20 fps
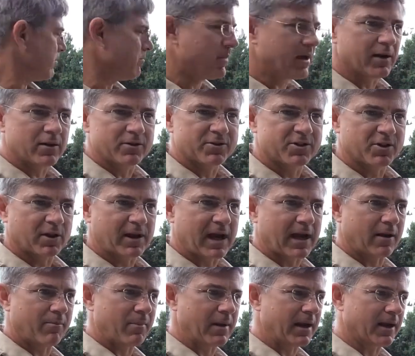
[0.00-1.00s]
the middle to
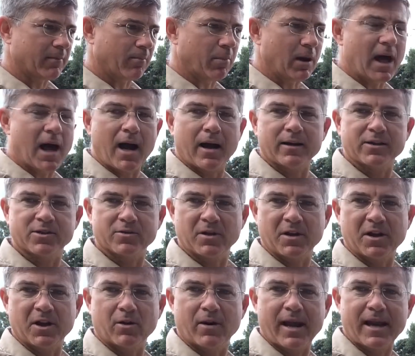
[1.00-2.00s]
kind of make a block so the
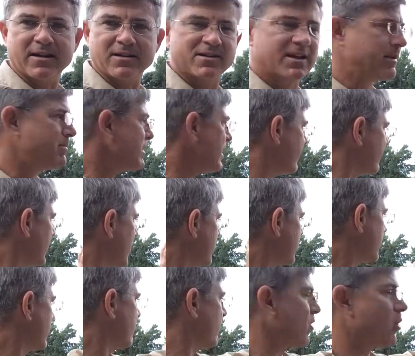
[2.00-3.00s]
deer can't see me if they're
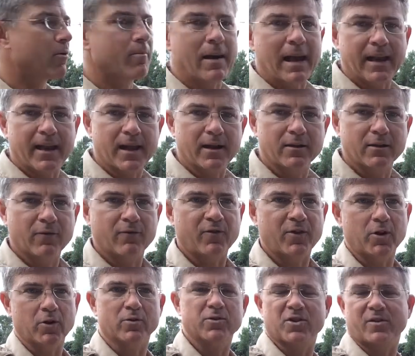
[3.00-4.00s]
at the far back end of the
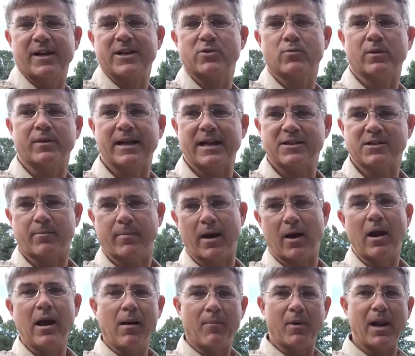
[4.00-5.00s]
field. So that's what that's
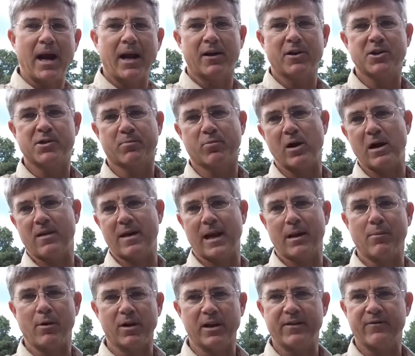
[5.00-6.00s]
about. I'm not going to spray that.
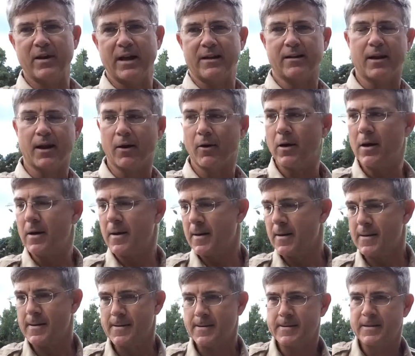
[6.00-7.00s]
I'm going to leave that there.
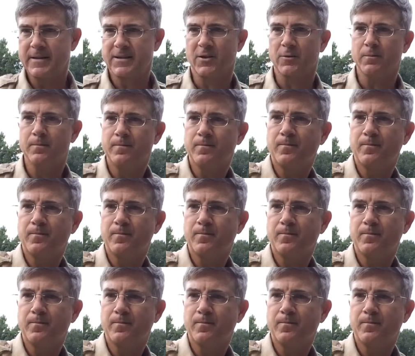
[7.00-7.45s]
So.